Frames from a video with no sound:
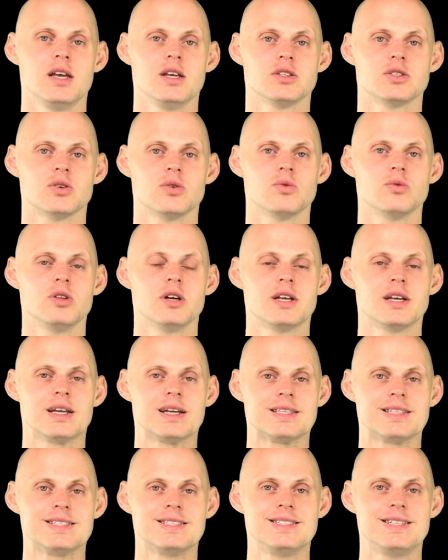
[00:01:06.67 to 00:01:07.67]
So looking
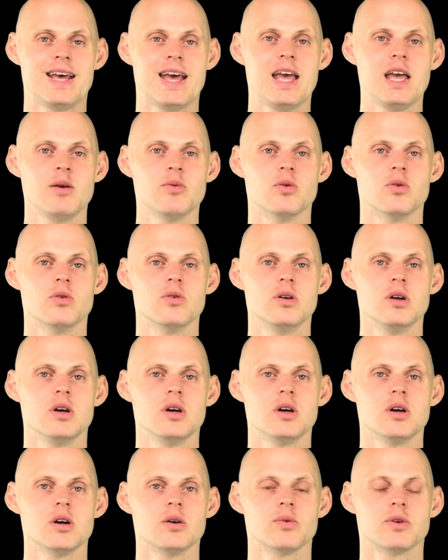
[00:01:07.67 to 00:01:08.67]
at the table,
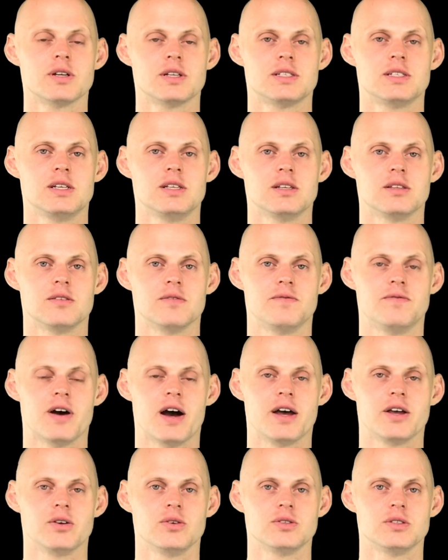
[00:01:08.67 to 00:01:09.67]
we're going to see that the
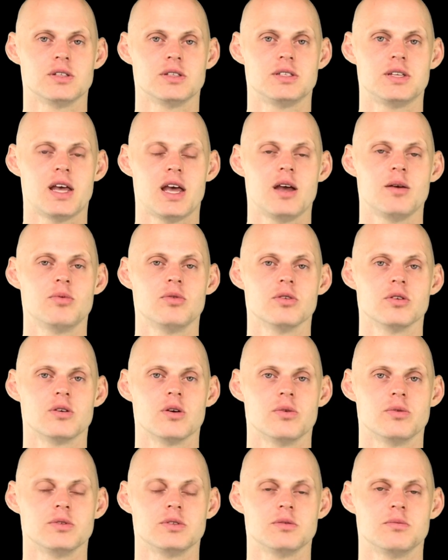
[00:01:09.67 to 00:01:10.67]
values in the table are
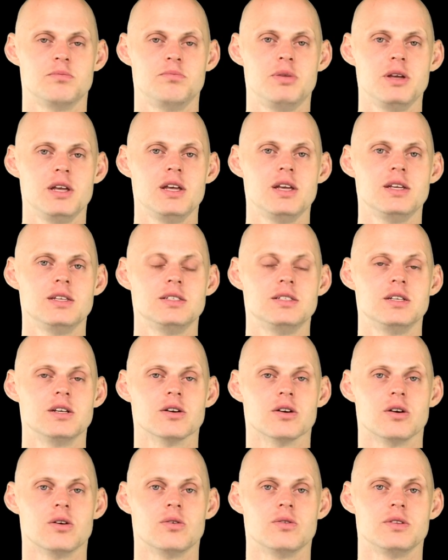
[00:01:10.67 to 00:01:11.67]
going to be
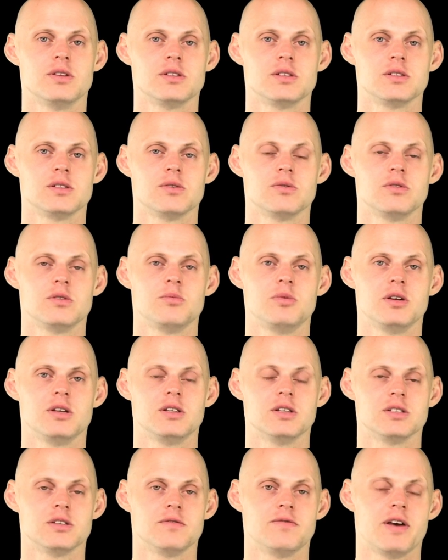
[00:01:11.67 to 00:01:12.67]
zero, and this is going to be a
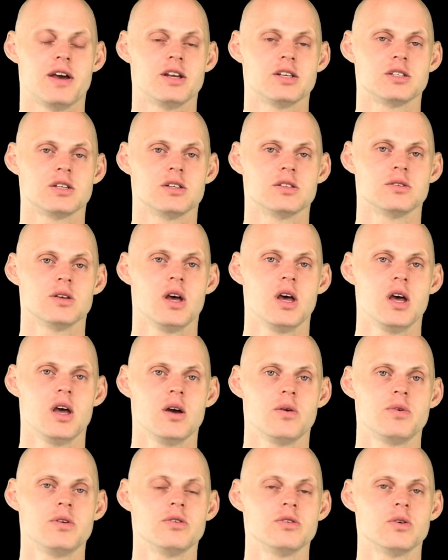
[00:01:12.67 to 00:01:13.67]
disadvantage because
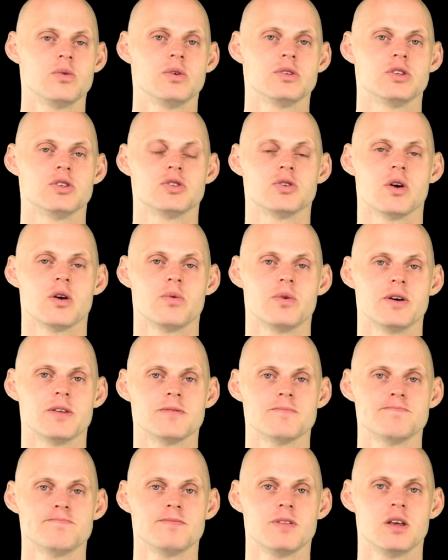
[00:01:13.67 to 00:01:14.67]
we don't know what to start with.